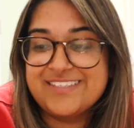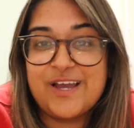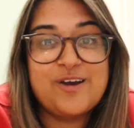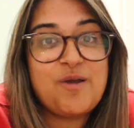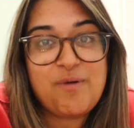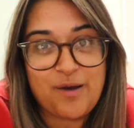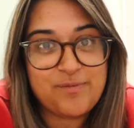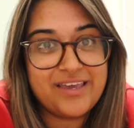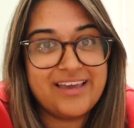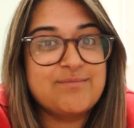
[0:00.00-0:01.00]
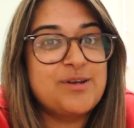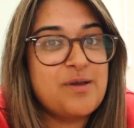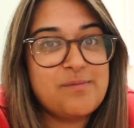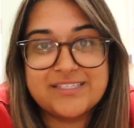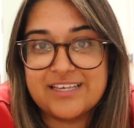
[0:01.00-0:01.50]
So I'm happy. I'm going to
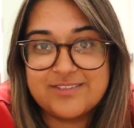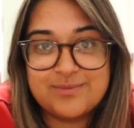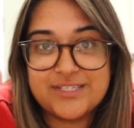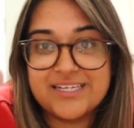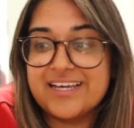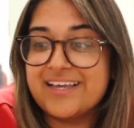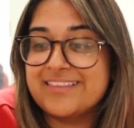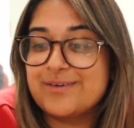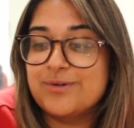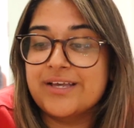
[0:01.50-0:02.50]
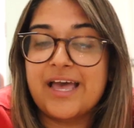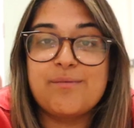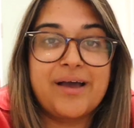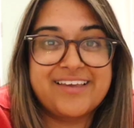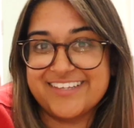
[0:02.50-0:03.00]
make myself some dinner and then we'll get
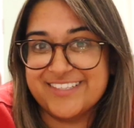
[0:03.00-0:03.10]
back